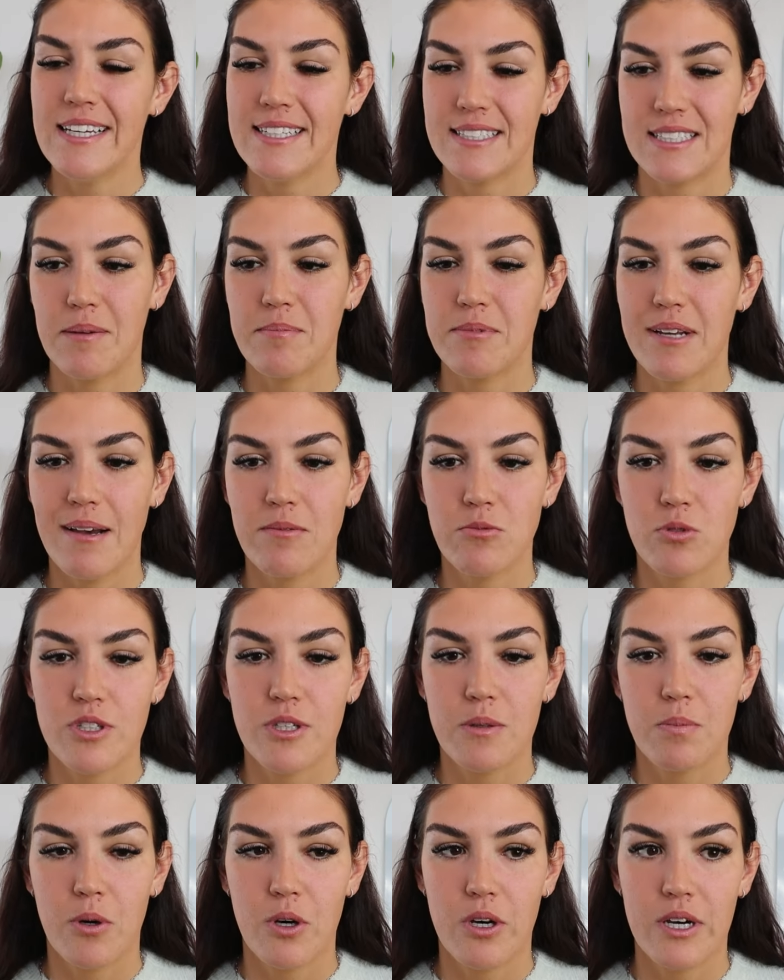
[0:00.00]
Sometimes when
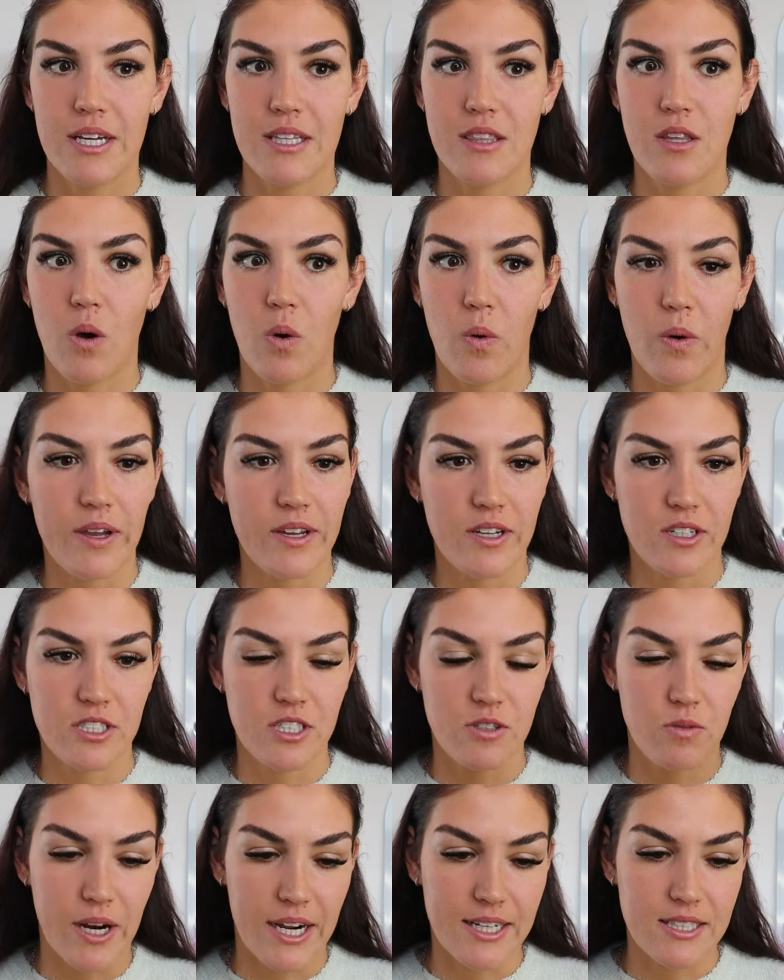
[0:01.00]
you put the oil
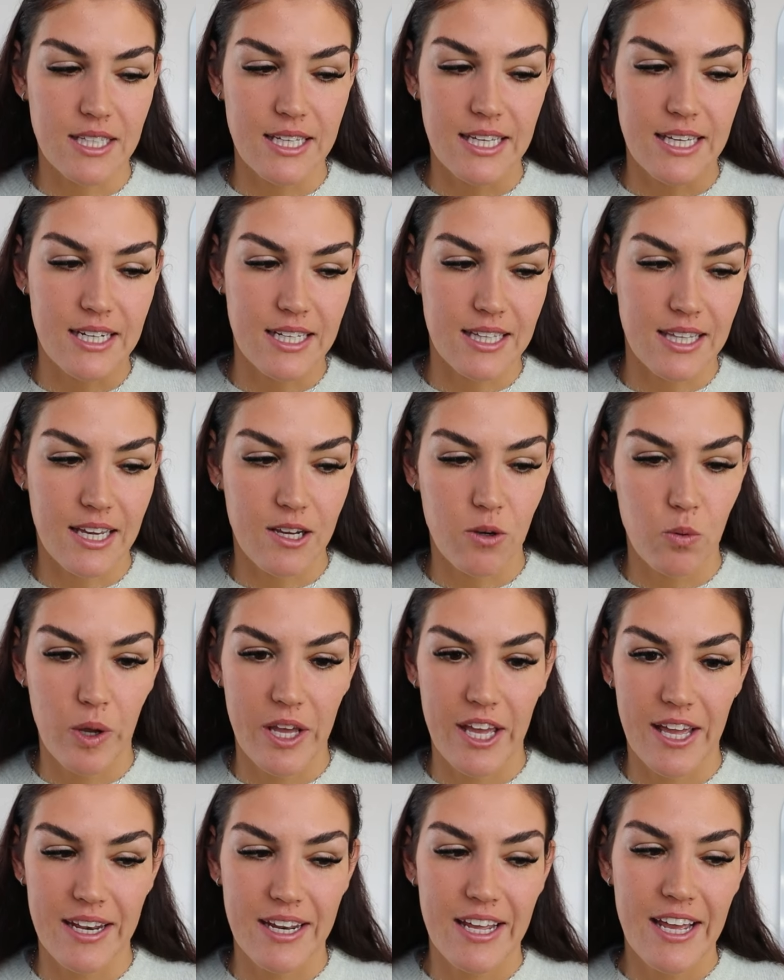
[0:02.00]
directly in a
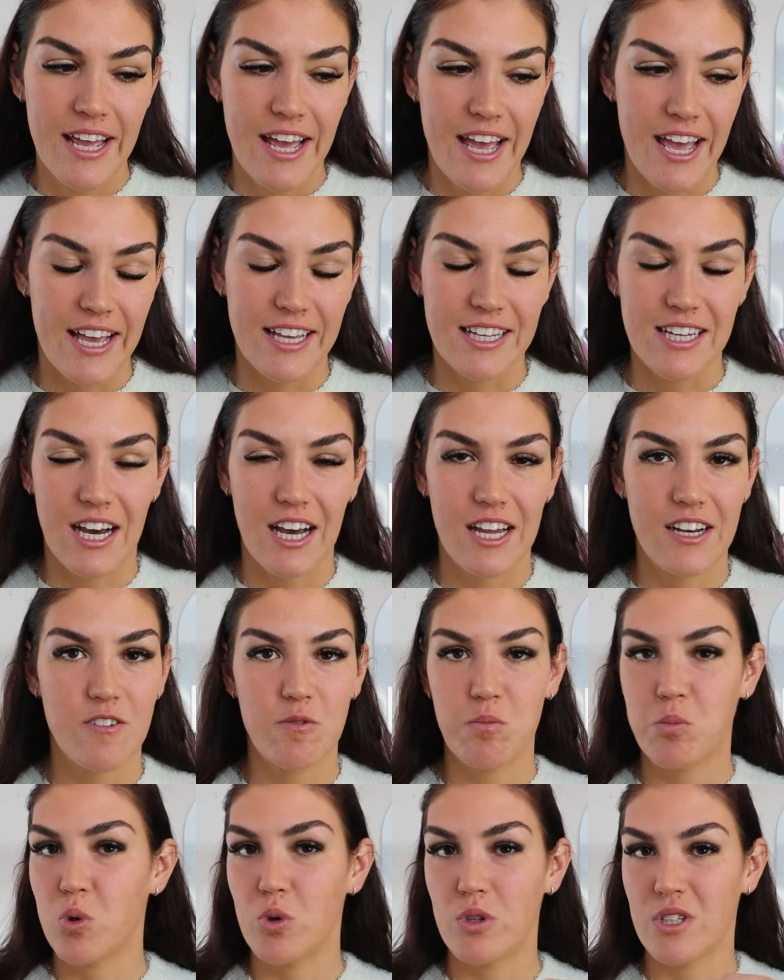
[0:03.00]
liquid, it kind
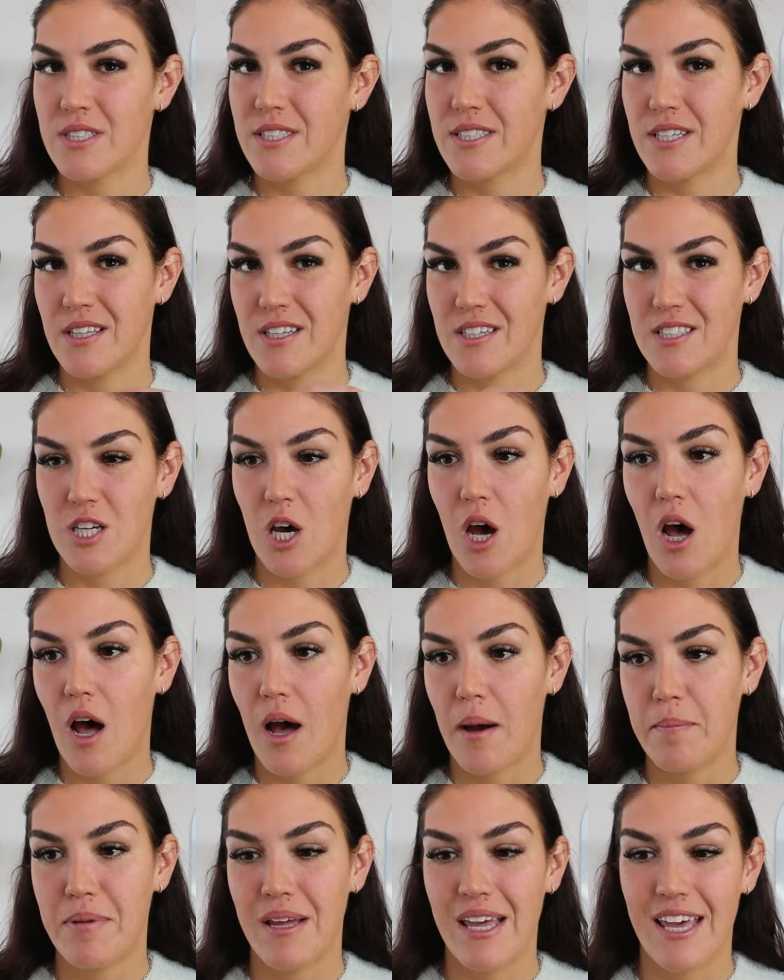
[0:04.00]
of pools to the
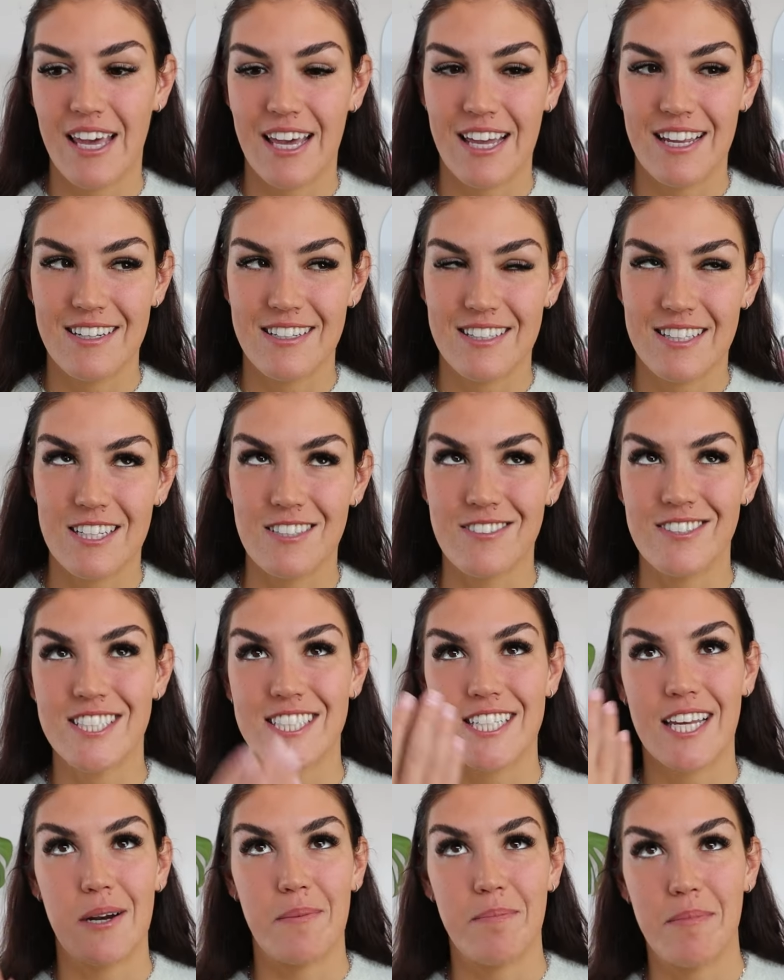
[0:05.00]
top and then you
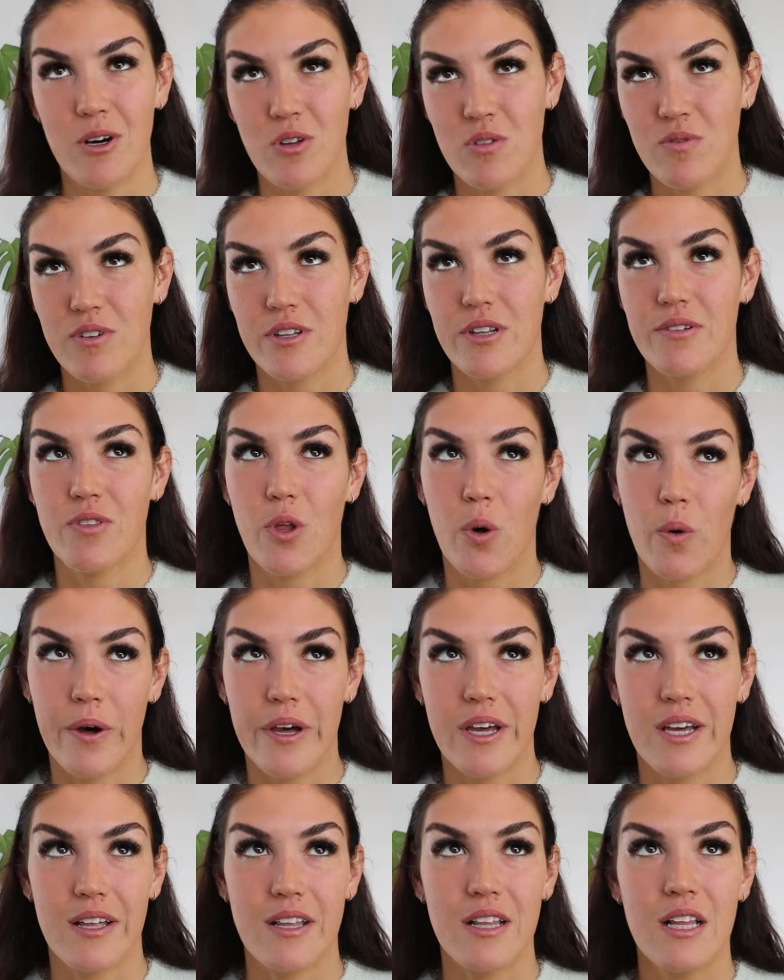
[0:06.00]
just get a mouthful of the
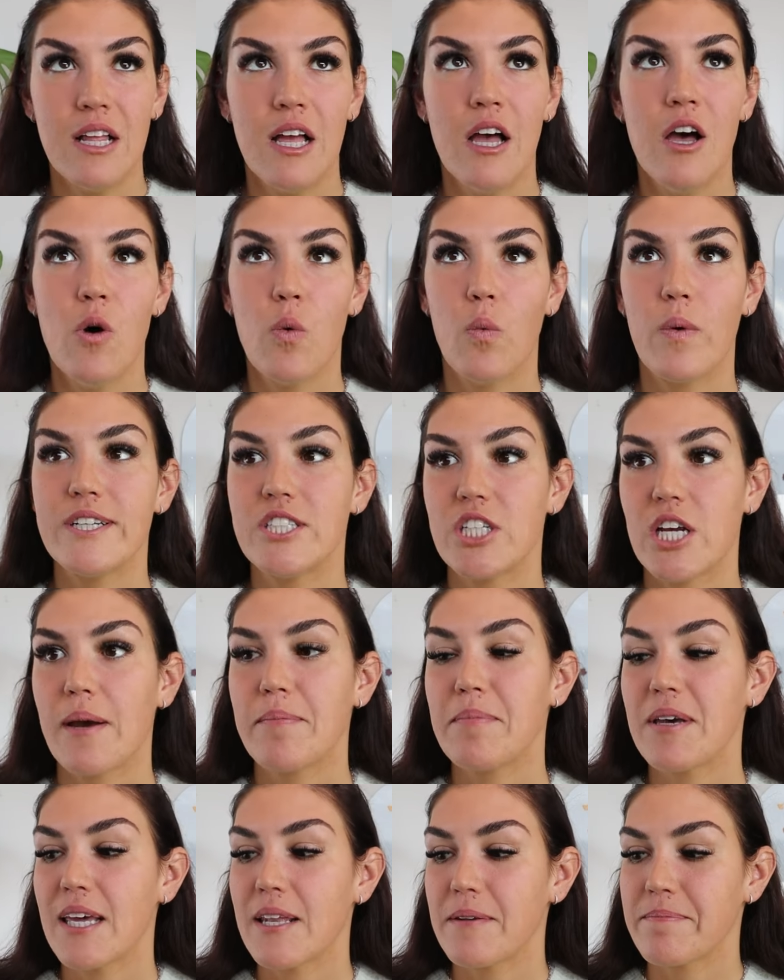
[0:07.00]
oil, which,
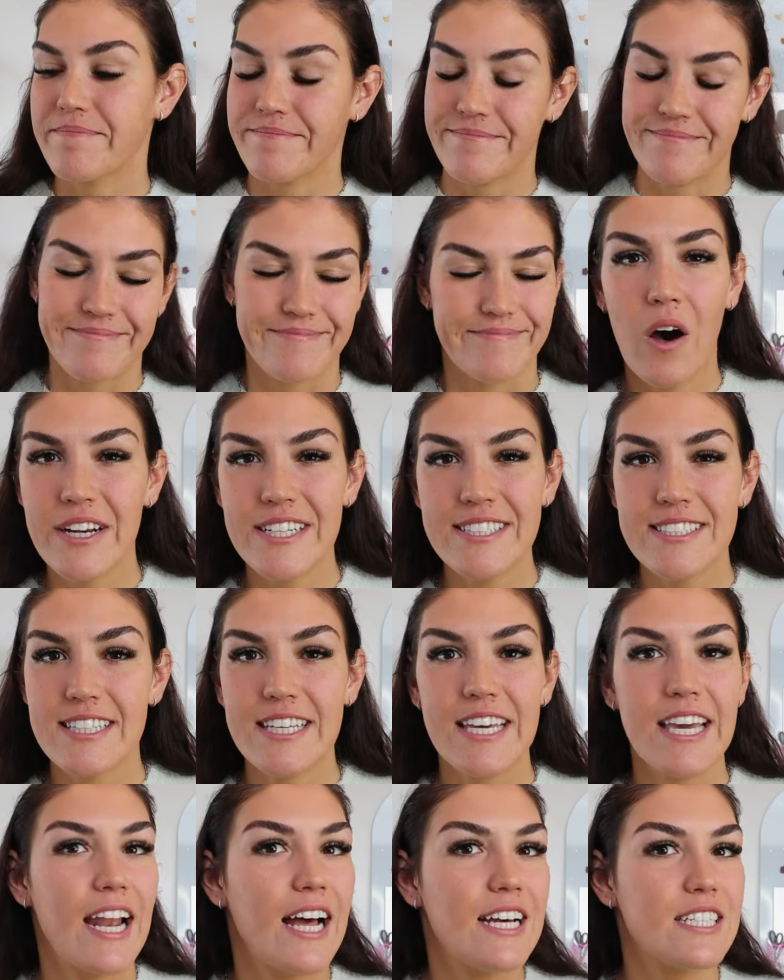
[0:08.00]
I mean,
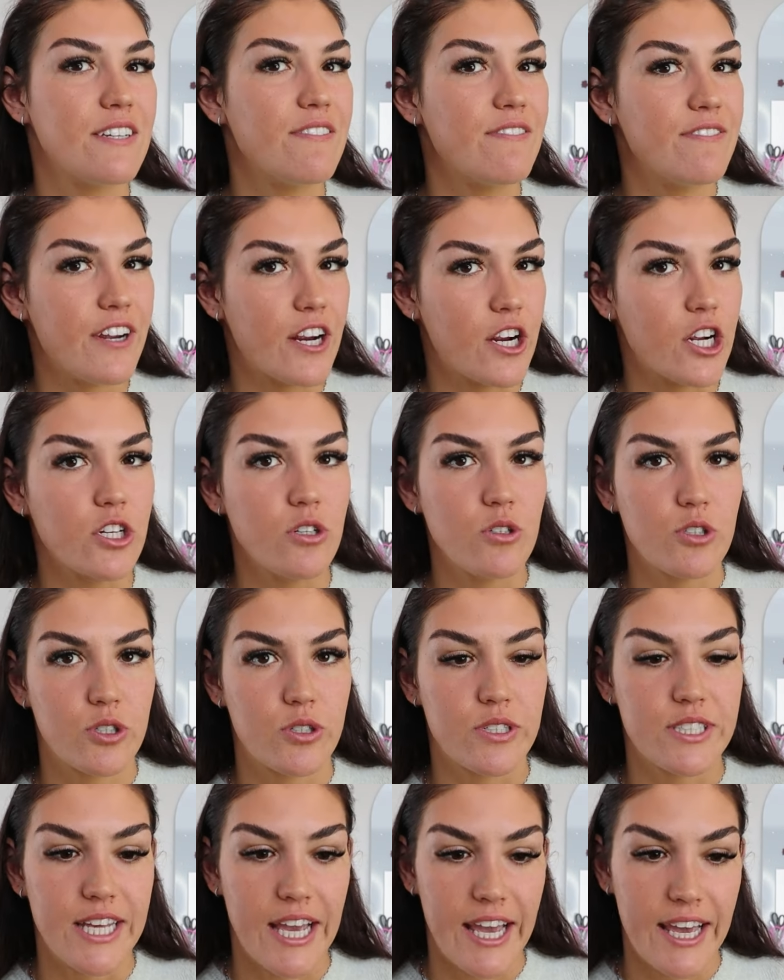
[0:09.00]
honestly, it has a very
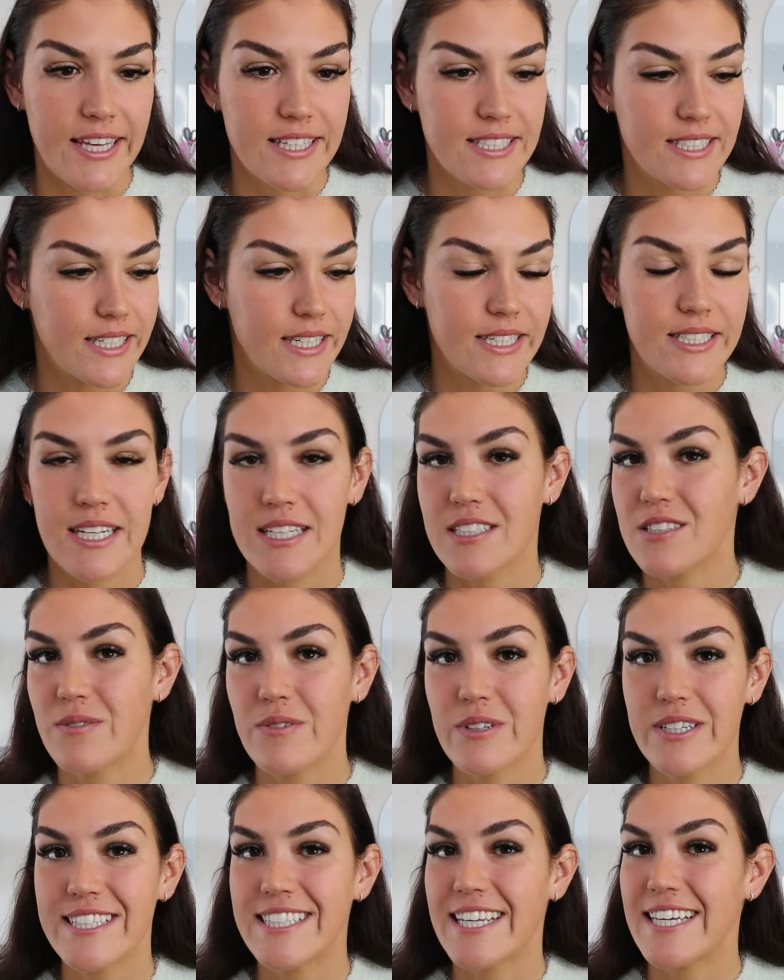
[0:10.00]
neutral taste. It doesn't
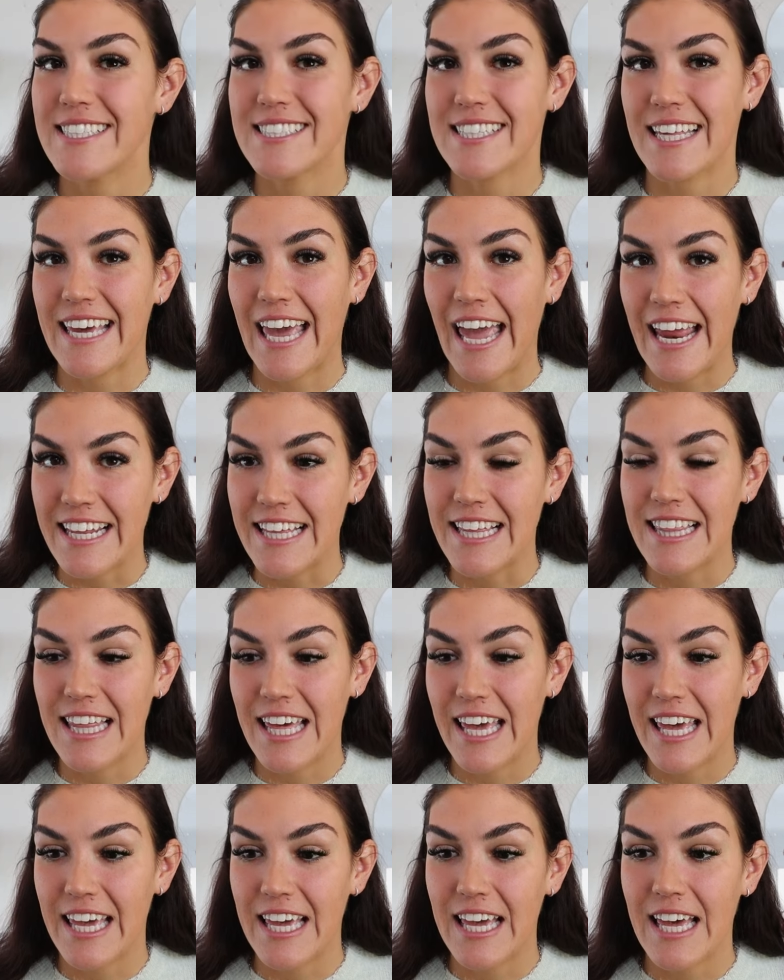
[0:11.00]
really taste like
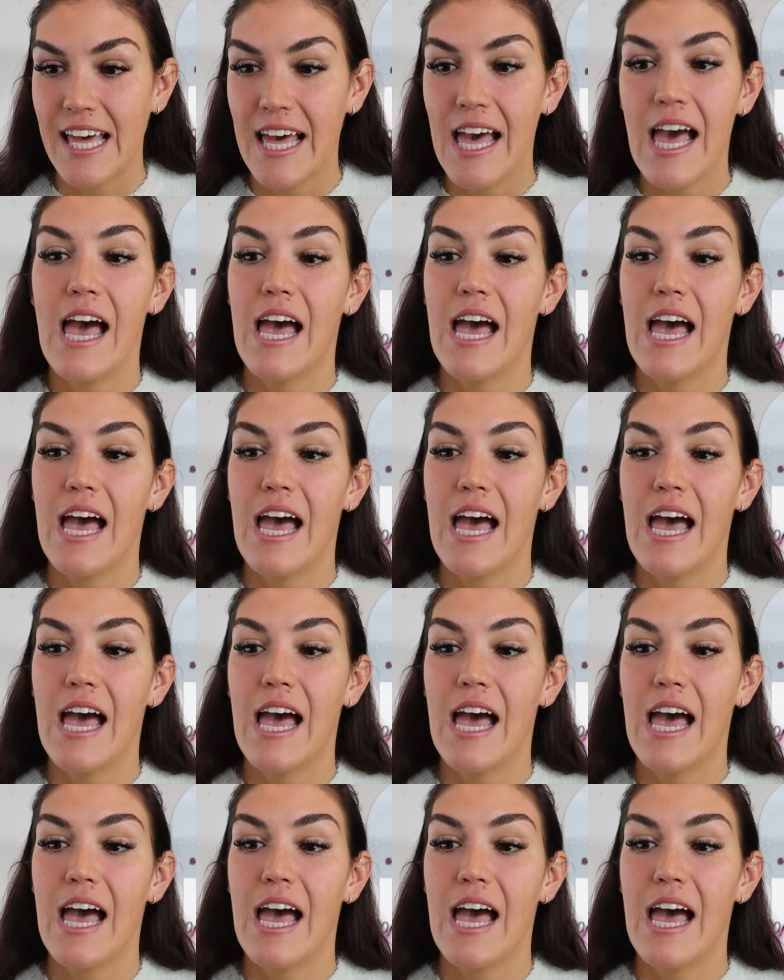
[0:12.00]
anything.